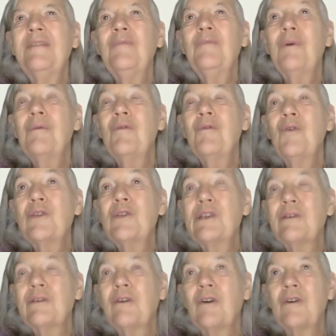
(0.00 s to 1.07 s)
What we've also
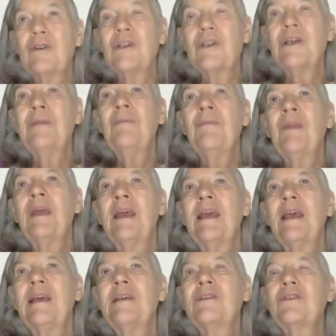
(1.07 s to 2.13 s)
got
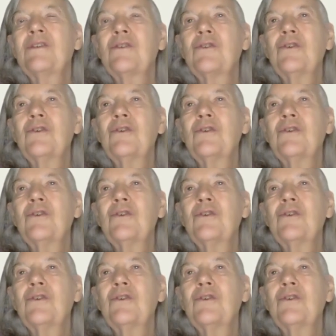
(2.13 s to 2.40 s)
is